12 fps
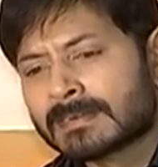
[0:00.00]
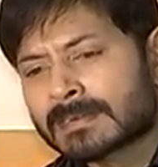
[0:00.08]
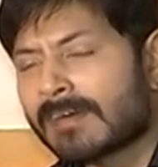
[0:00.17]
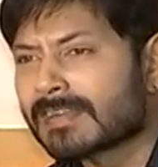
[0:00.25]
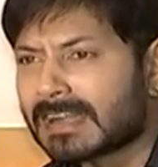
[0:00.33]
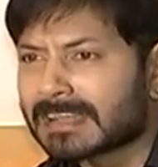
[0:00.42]

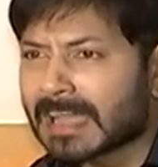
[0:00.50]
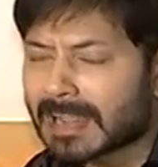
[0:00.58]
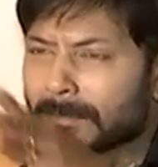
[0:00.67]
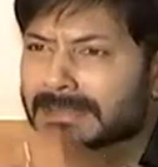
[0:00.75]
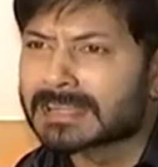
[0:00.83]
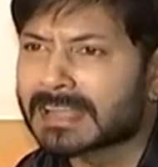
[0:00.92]
Kaval and
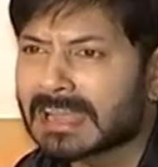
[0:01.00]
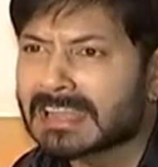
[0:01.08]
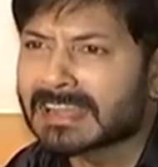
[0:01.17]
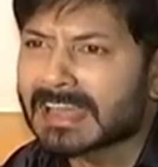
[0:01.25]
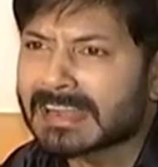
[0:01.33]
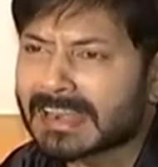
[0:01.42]
Kalamandri
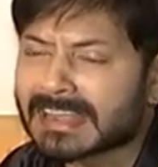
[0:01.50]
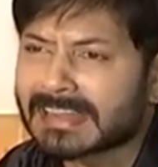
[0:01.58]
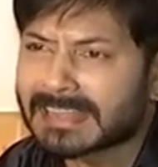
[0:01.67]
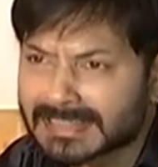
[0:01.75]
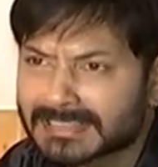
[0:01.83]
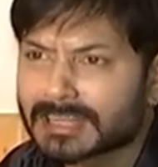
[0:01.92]
Kalyanagar Nadakan,
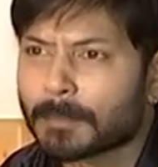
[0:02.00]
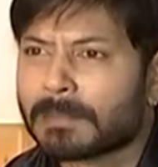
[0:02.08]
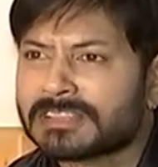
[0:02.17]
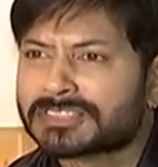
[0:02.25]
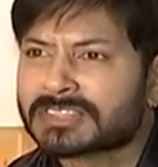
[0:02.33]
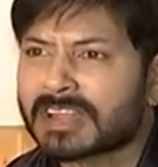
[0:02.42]
Yenta
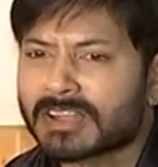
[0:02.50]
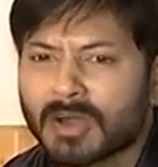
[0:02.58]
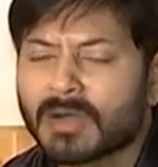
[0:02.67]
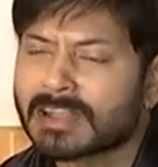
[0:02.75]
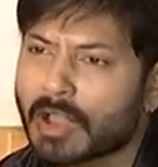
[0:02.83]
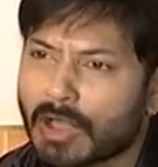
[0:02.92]
double
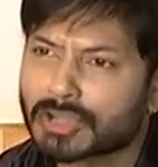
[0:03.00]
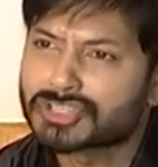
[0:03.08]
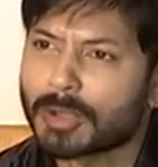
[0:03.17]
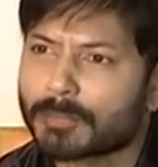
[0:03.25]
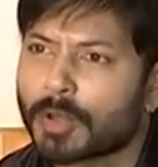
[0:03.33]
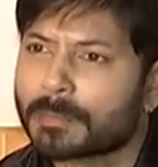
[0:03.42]
Diskunano, and knowledge
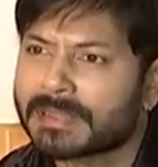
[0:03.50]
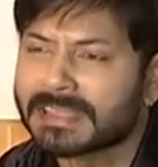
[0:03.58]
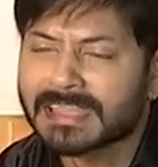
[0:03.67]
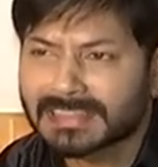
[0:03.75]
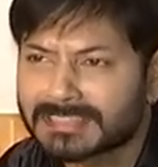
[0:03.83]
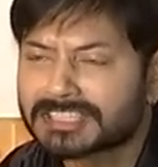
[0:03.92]
shop
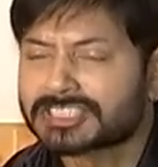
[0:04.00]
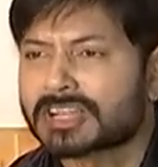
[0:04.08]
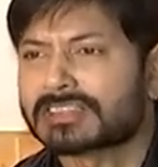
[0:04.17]
opening and teacher